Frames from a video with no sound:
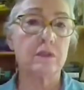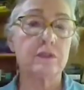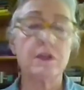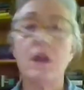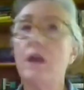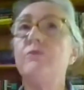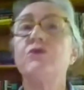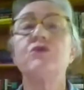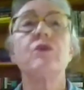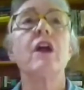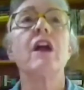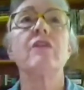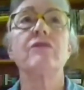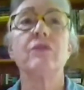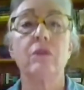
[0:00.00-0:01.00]
time
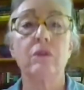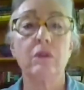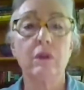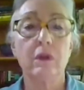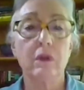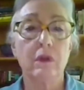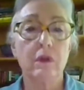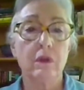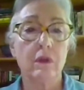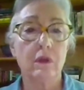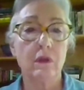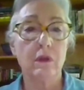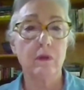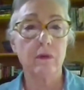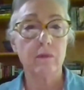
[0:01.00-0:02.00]
travel
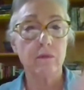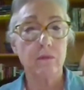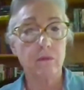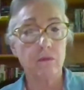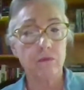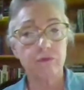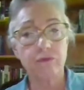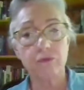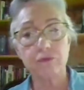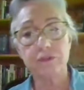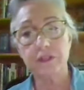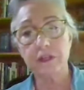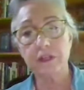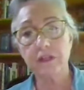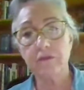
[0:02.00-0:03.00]
through
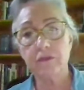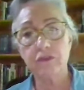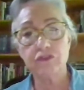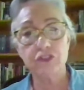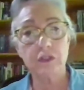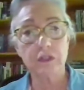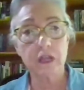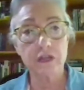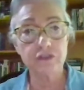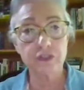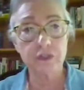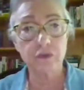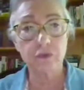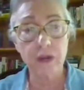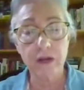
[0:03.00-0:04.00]
study of the
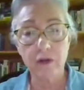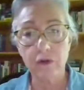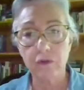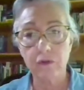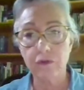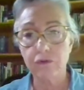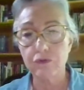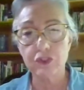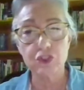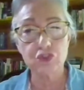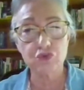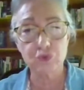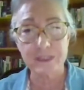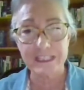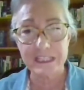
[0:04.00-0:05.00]
geologic record, through
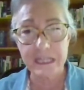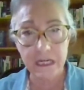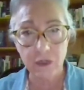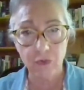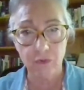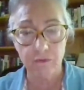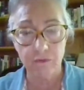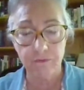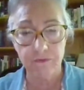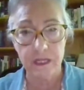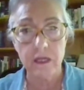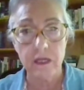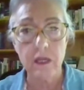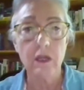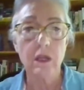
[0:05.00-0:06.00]

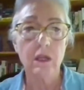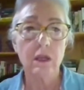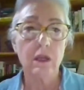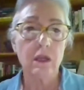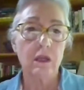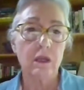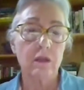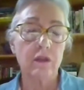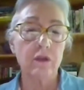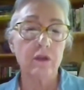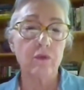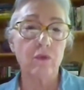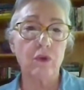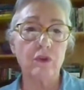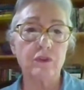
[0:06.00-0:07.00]
stratigraphy,
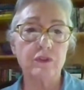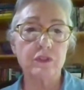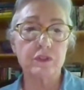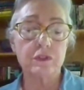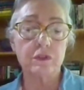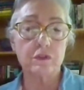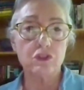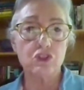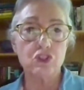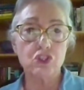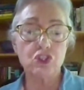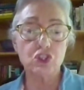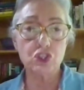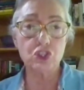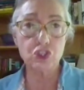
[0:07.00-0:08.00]
that was
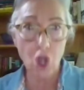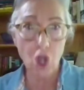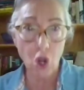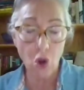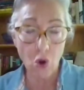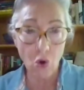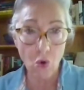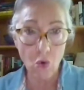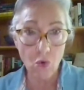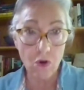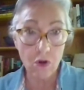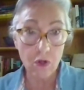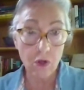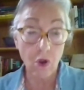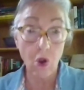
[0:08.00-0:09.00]
so
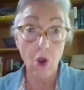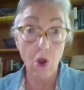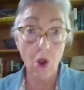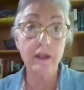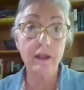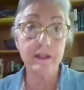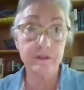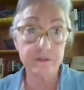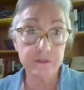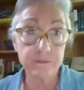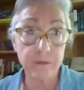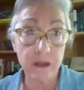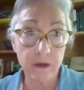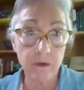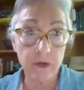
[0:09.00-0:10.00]

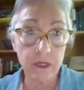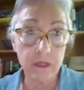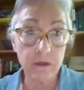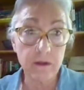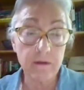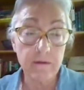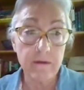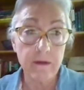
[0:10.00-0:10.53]
awe-inspiring